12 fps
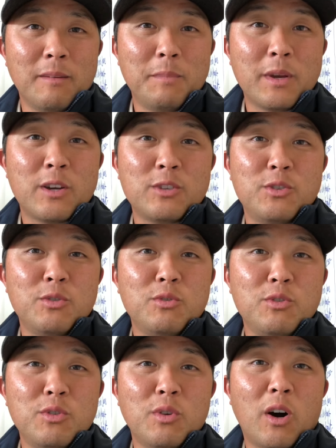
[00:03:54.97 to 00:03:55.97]
Because you
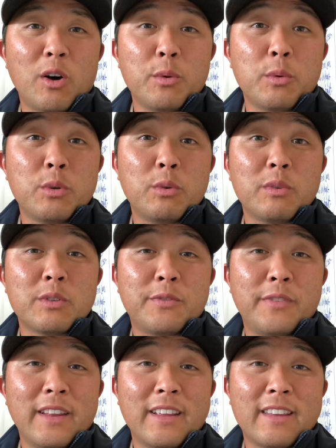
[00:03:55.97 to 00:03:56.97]
knew all you were doing is
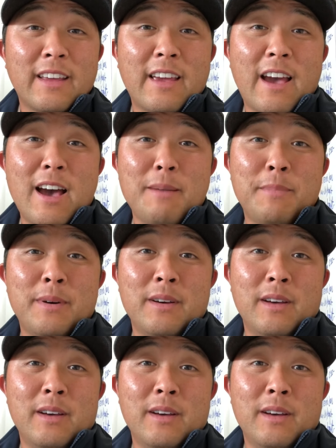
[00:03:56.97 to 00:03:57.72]
filling the gap